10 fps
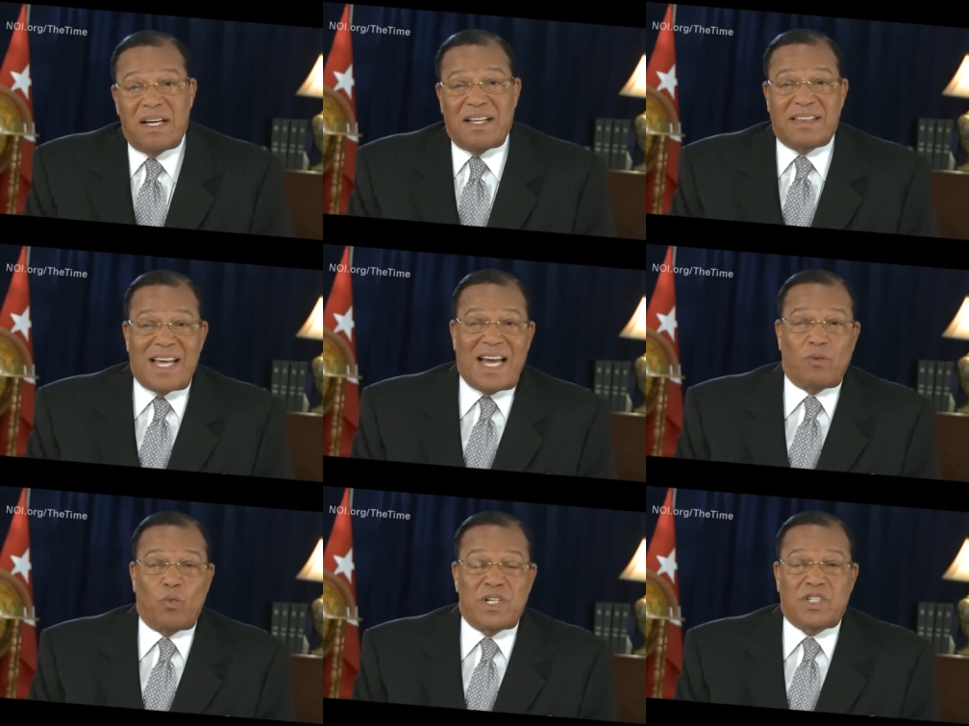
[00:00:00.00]
And
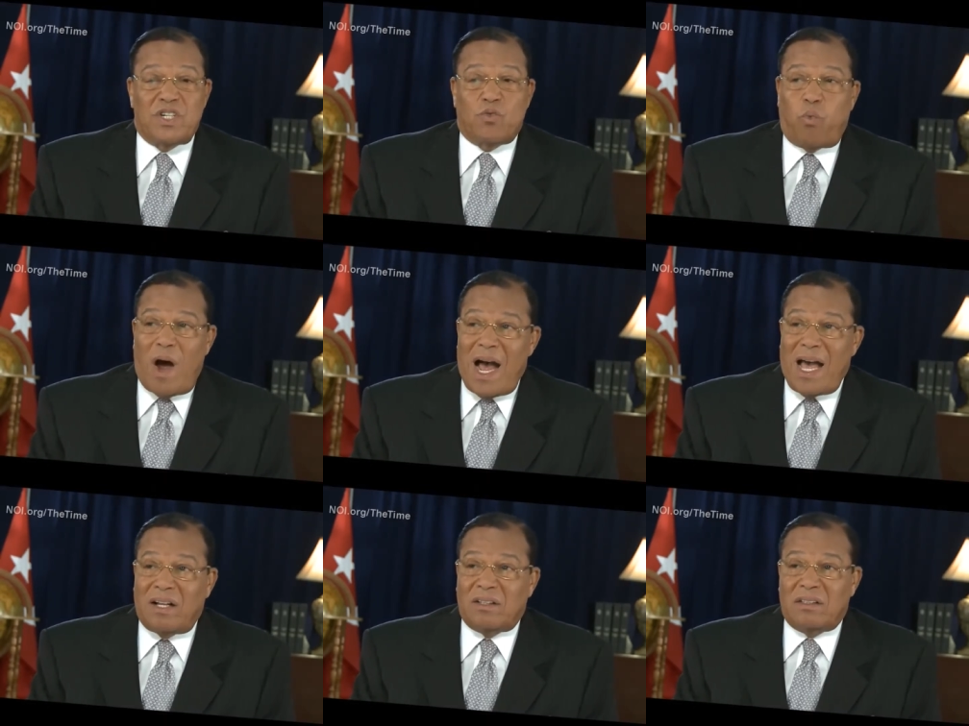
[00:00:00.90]
that which is
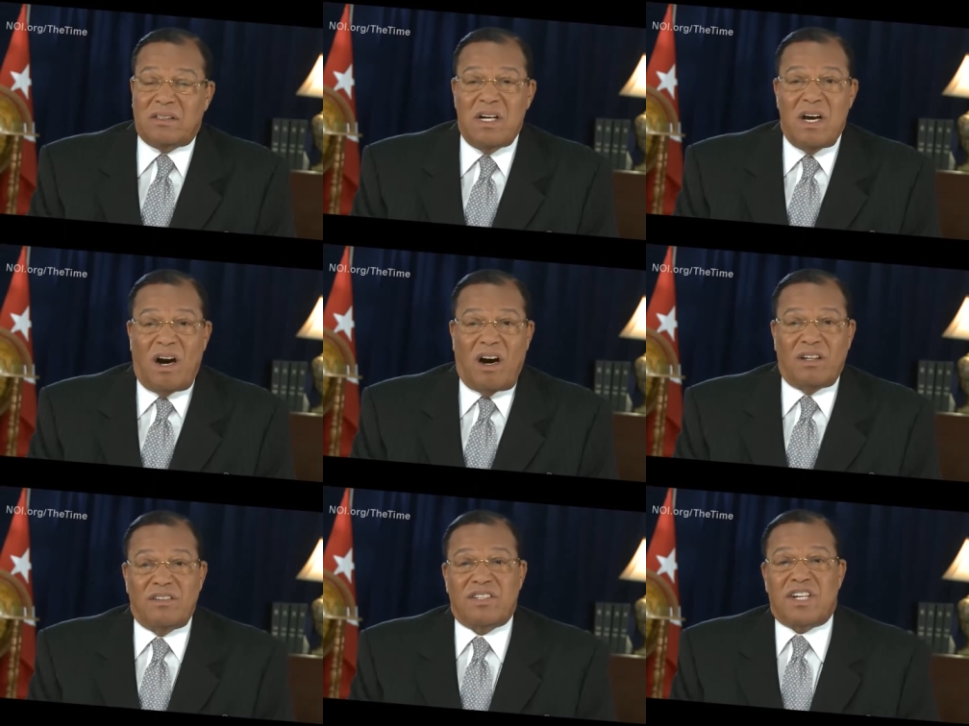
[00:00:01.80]
wild,
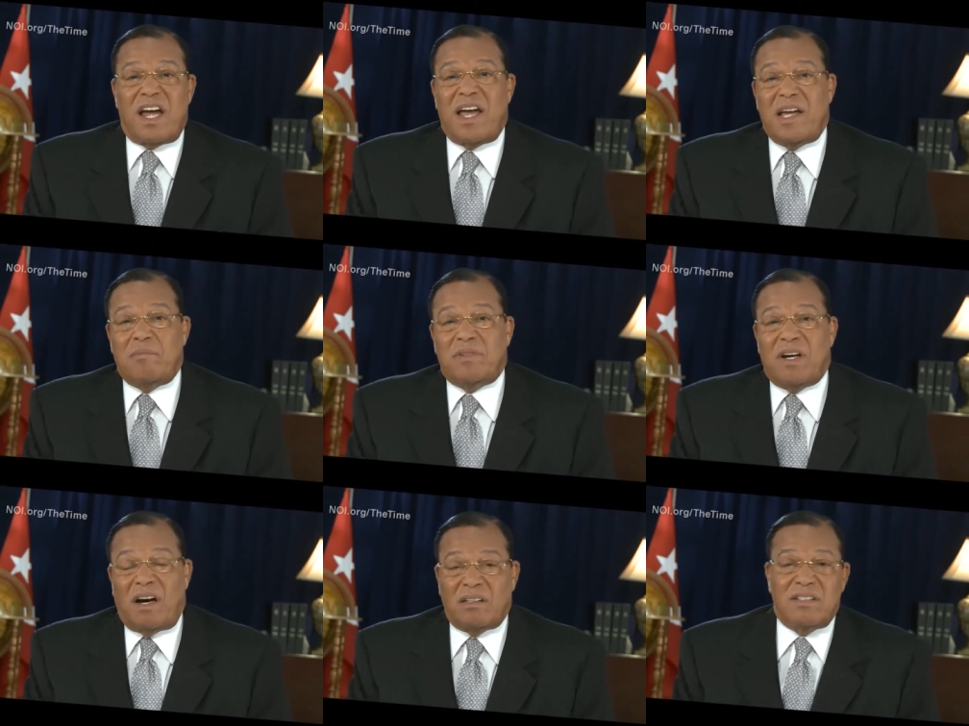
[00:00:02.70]

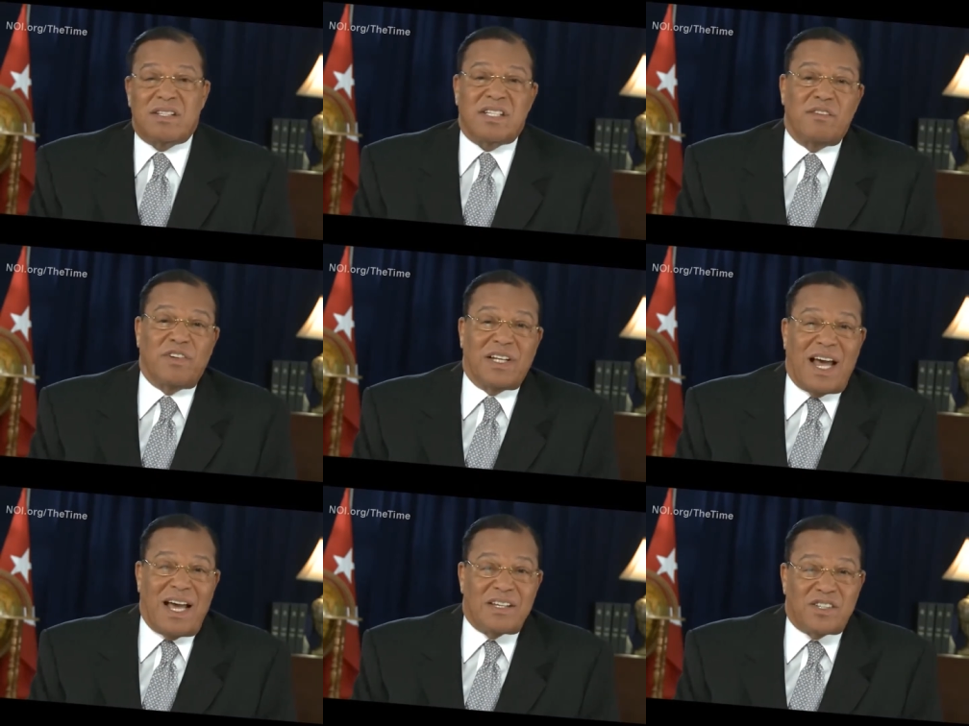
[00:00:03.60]
untamed,
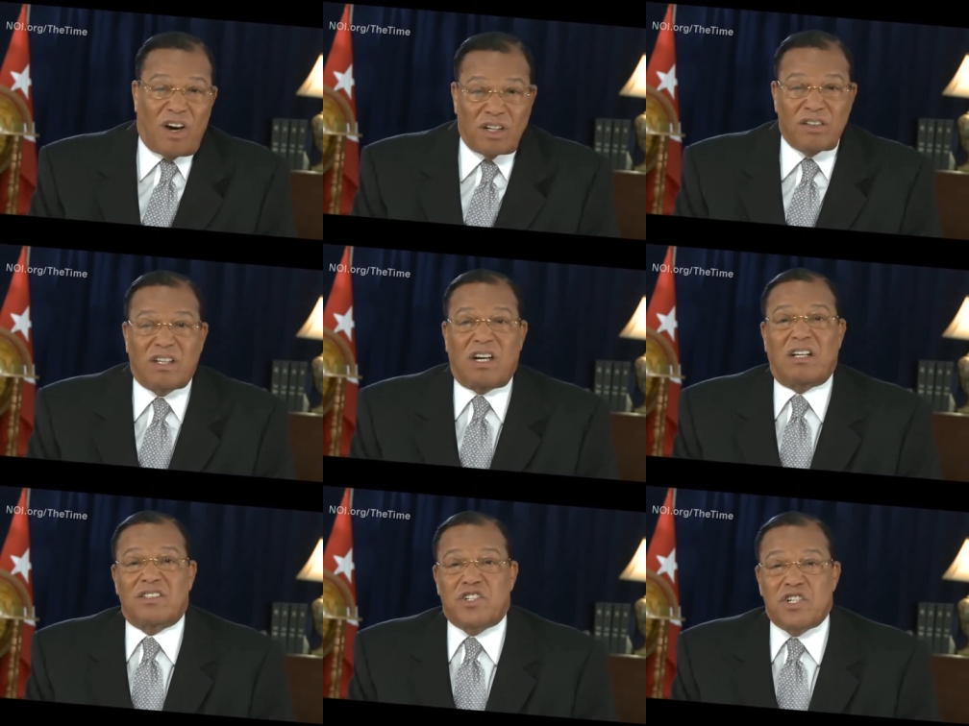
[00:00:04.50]
uncivilized,
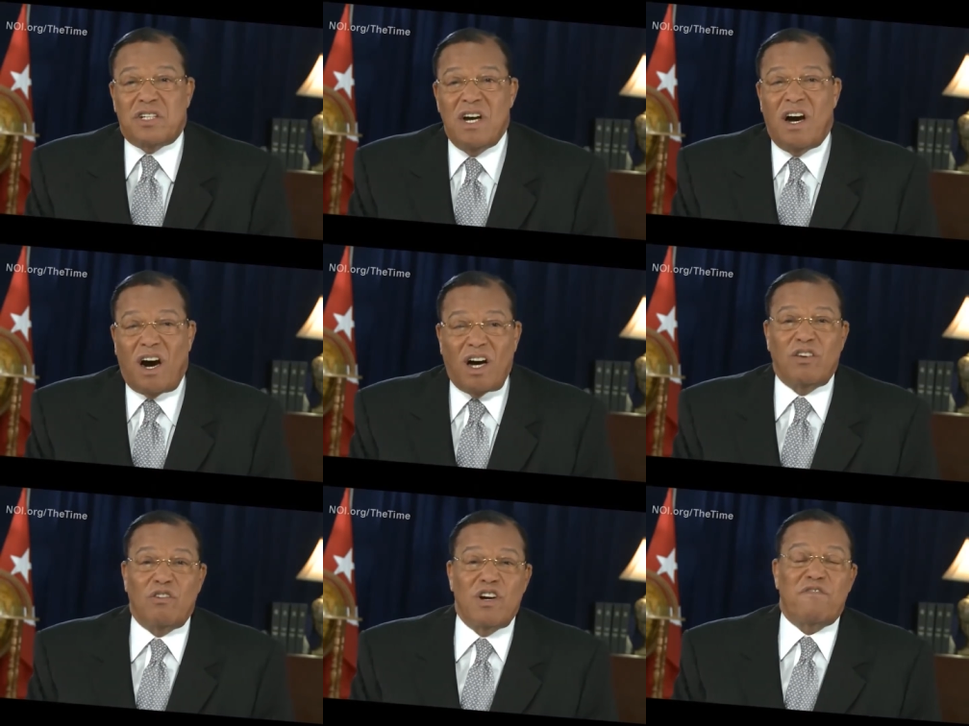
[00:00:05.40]
uncultured,
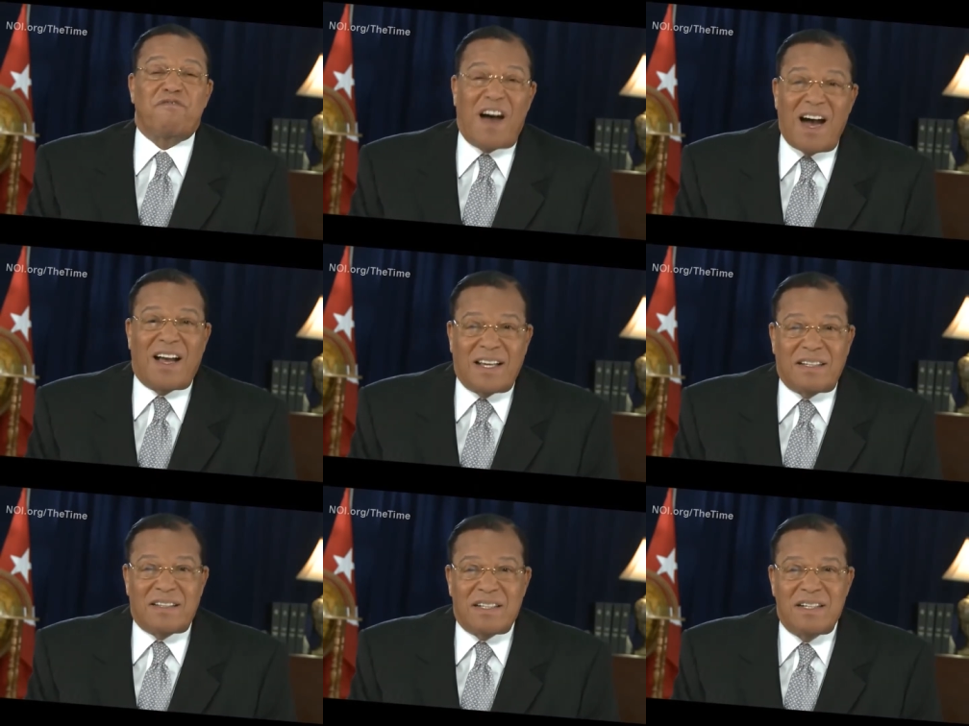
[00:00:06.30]

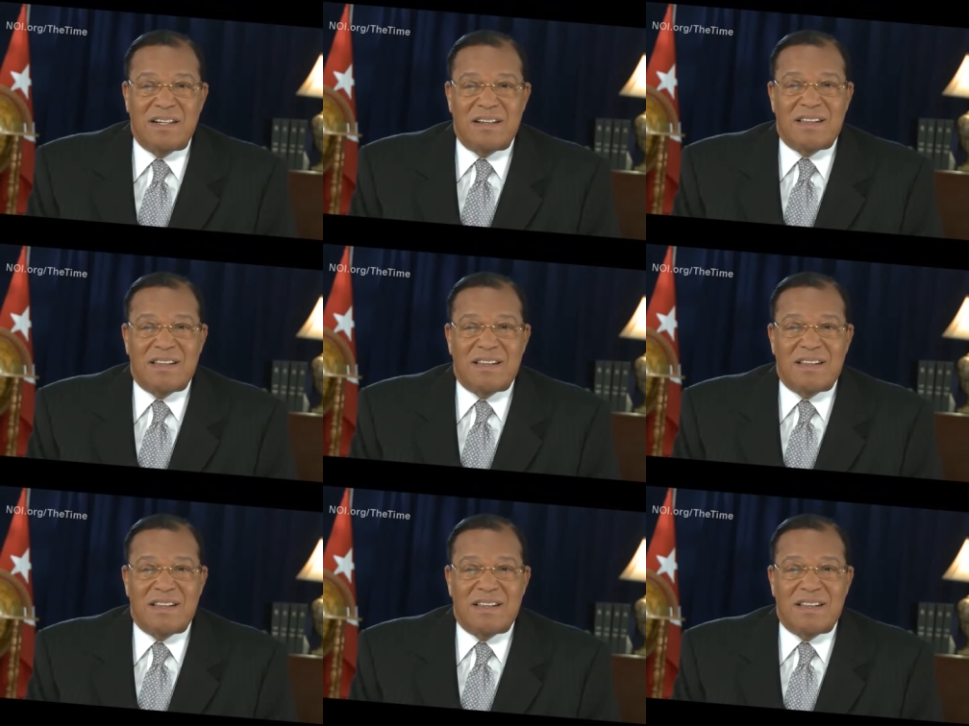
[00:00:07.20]
unrefined,